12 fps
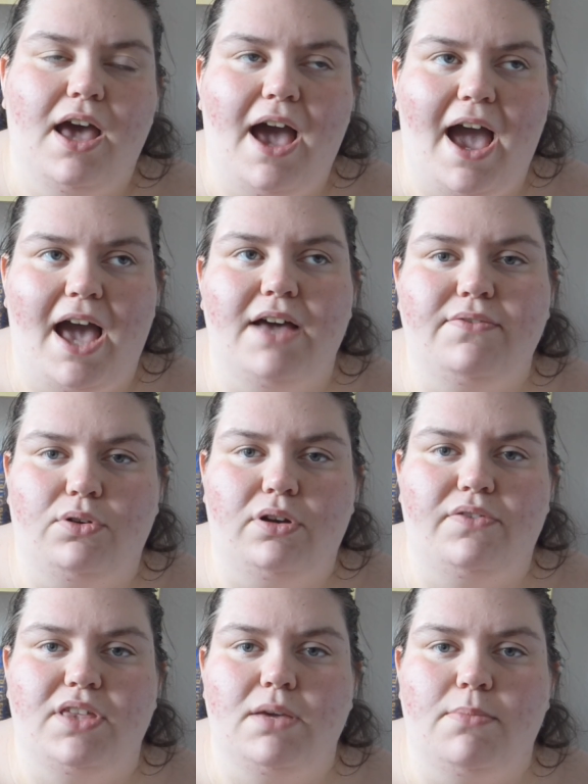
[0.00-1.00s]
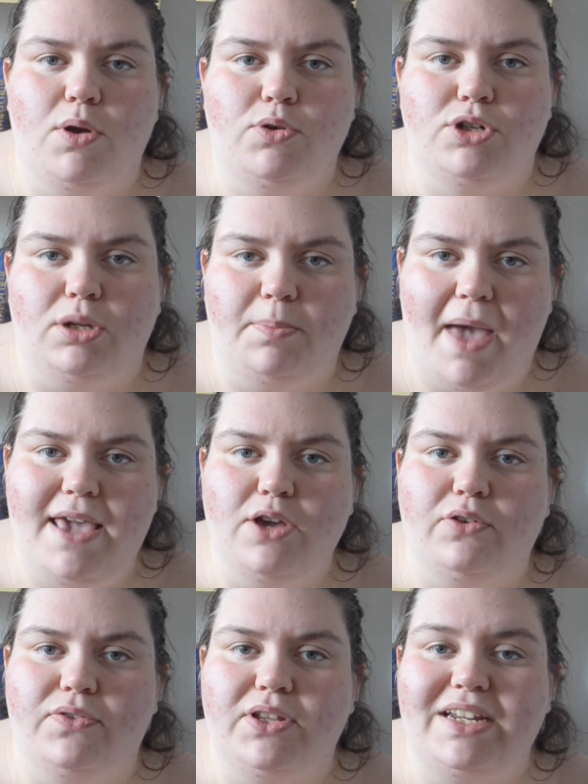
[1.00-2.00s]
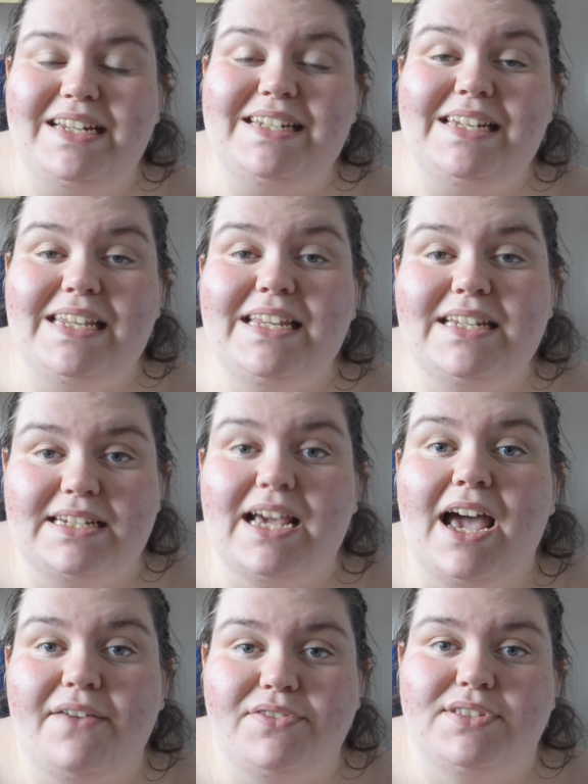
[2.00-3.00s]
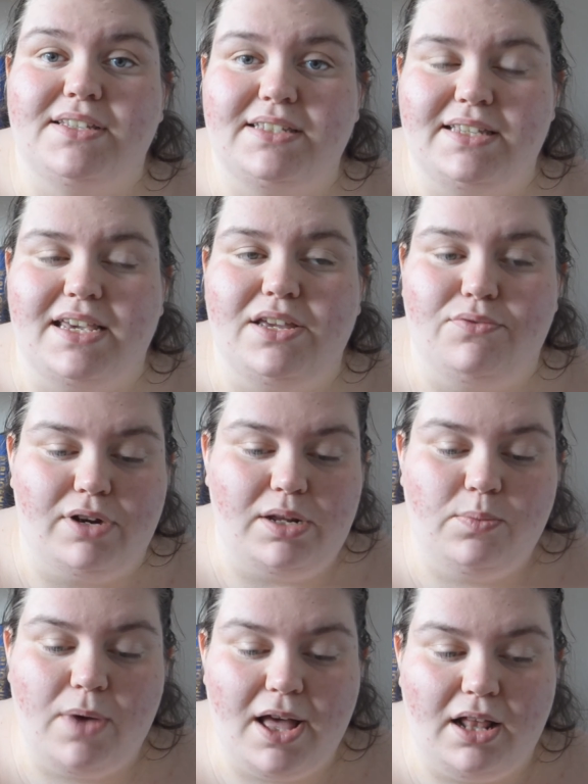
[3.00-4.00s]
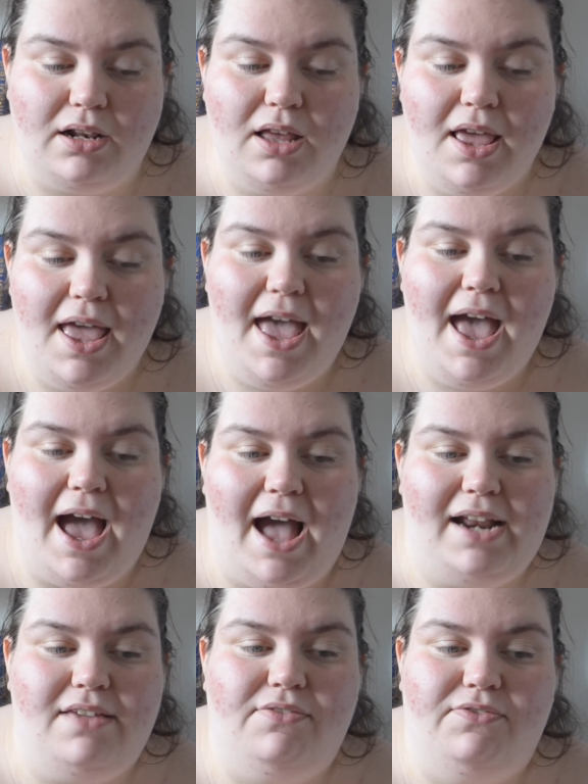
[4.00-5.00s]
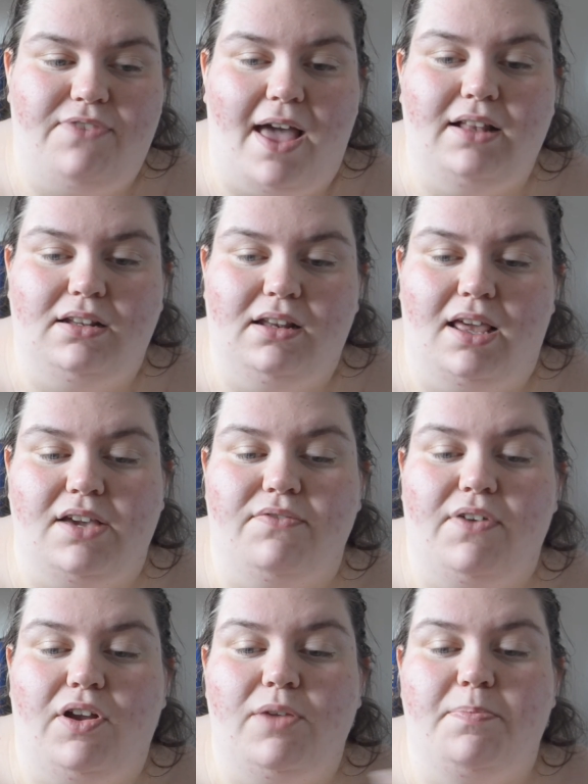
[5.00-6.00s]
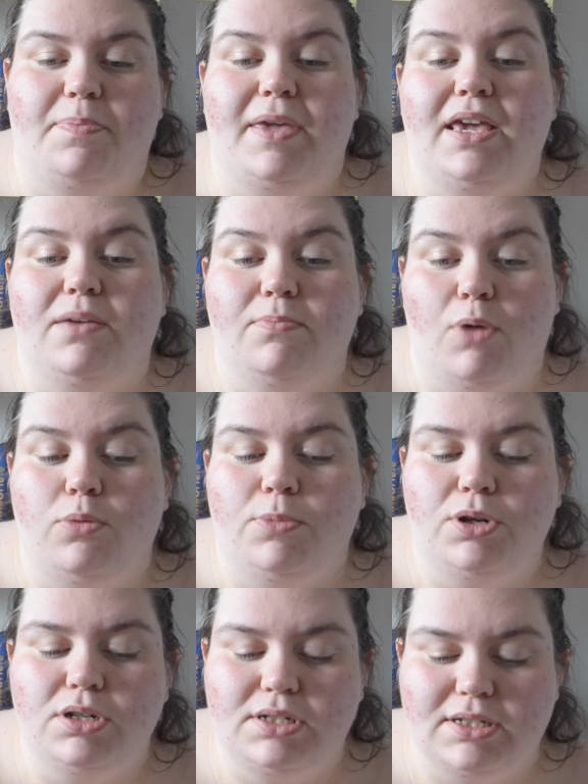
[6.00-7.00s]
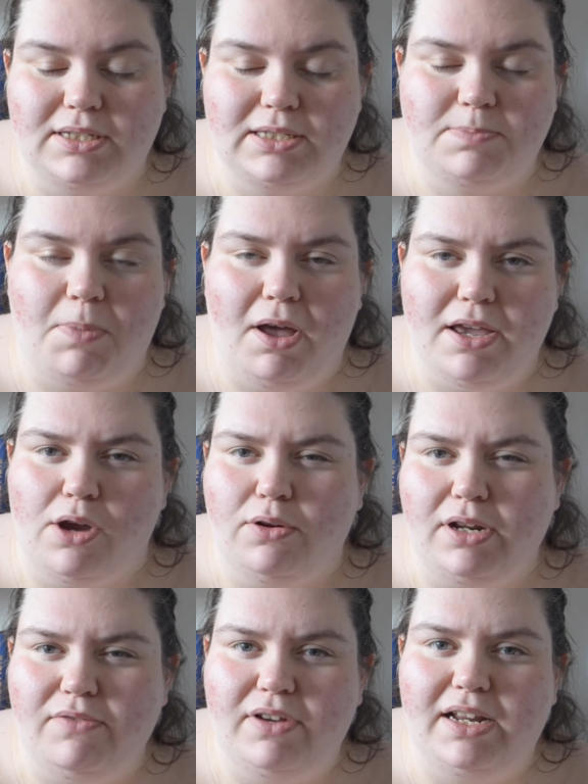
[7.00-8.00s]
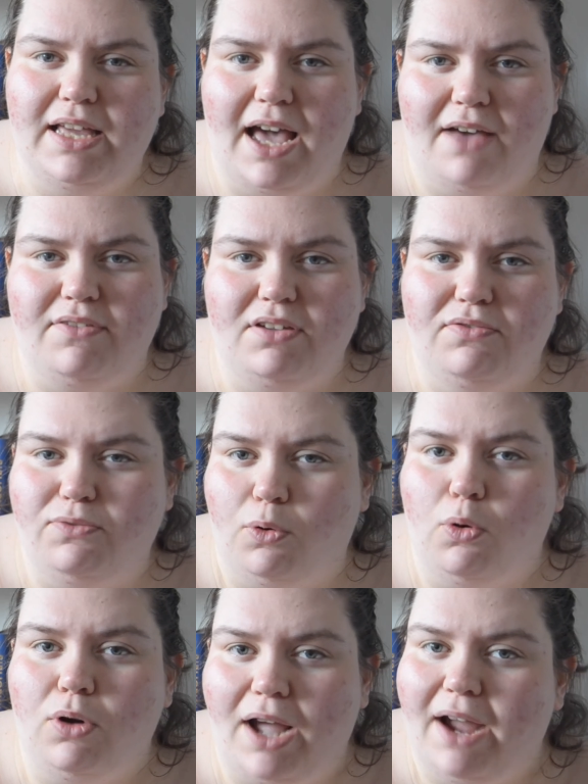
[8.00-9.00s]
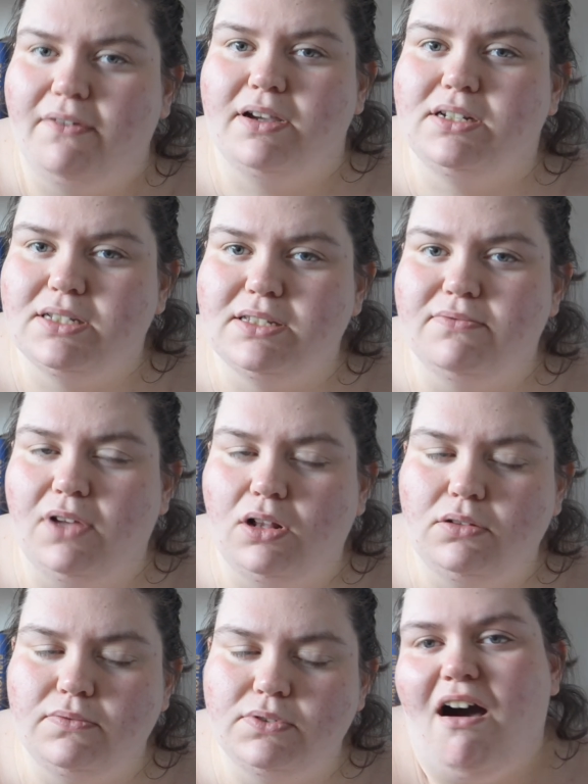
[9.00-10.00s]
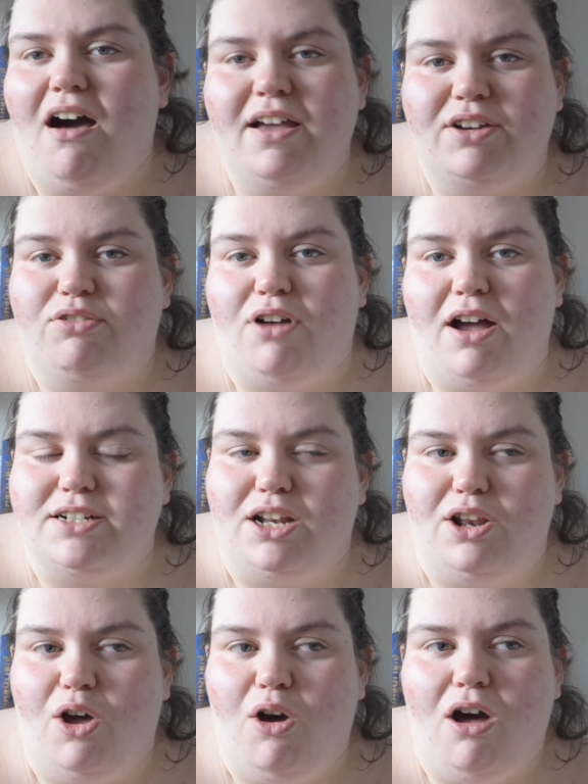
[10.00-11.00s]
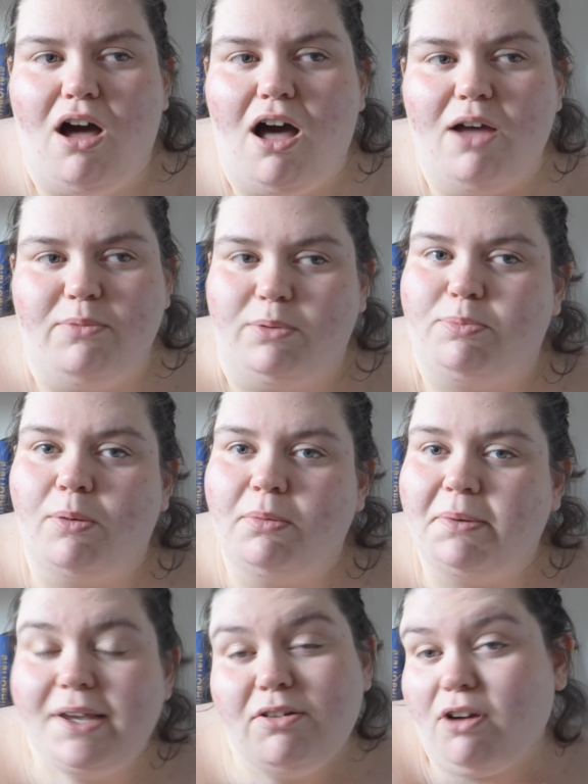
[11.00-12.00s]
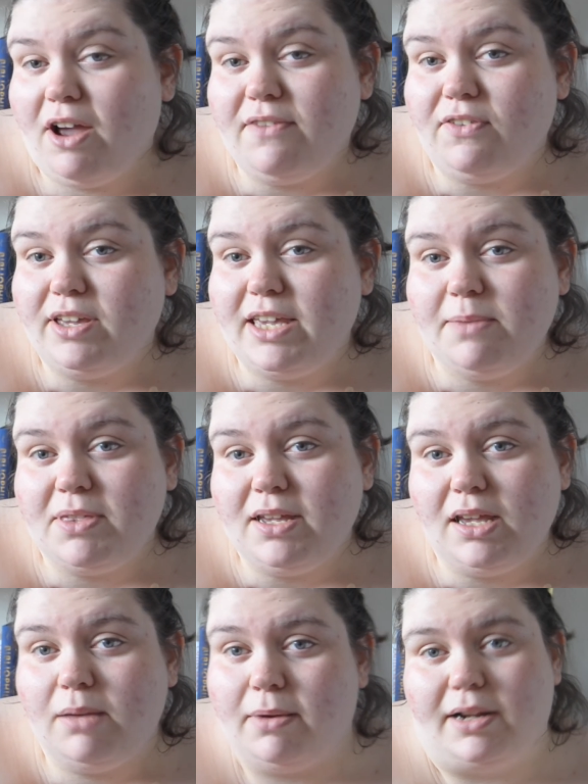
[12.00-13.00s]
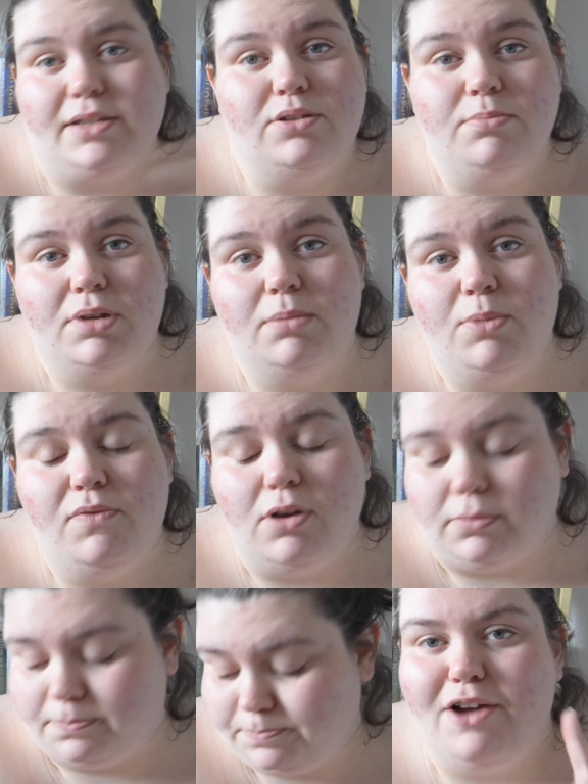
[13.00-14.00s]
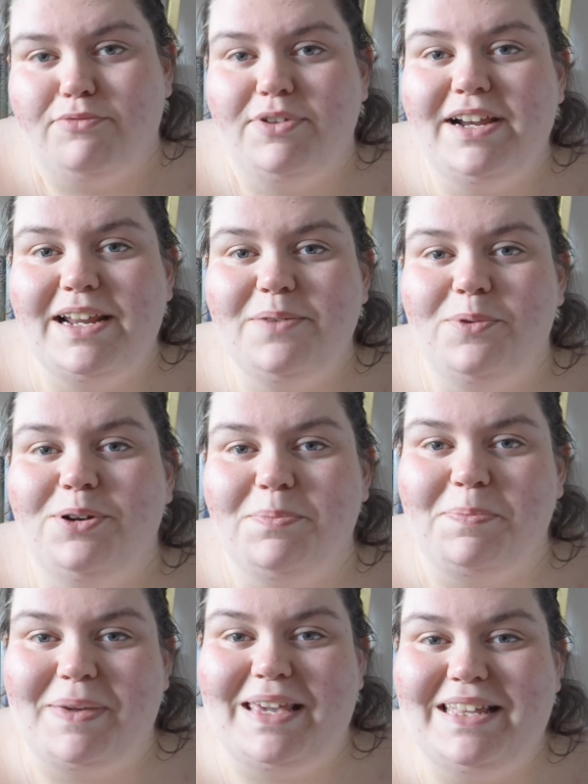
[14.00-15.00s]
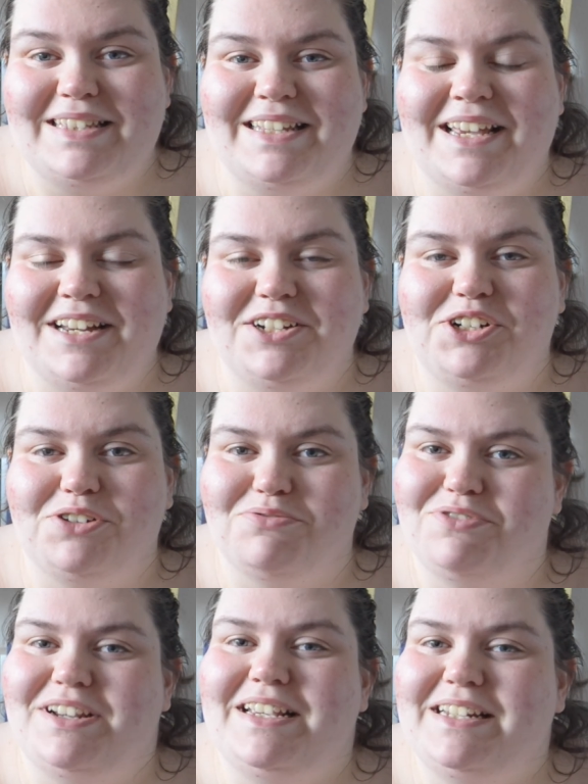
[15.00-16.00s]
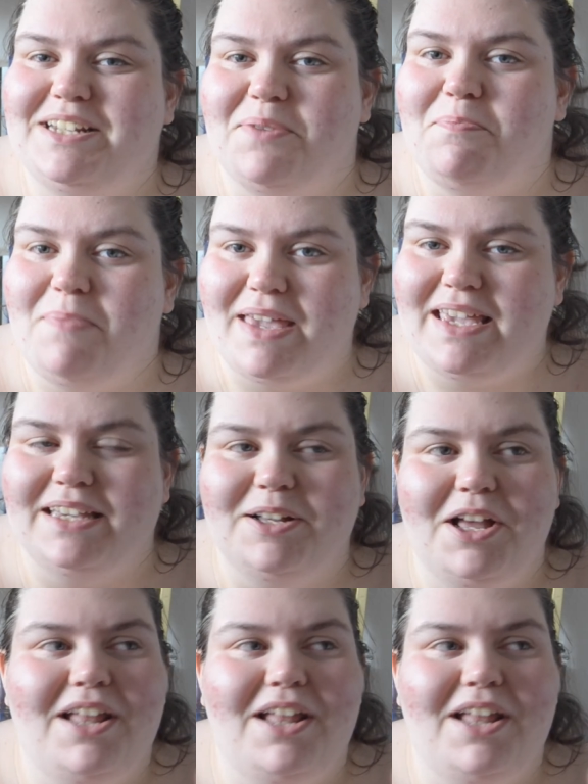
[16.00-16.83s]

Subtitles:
have all of the emotional payoff that it needed to have as a scene really well, and it felt like a very big moment despite only really having 4 characters involved. I cried a lot. I will probably cry if I keep thinking about it, so I'm going to move on. I really want Peter and Cherie to meet.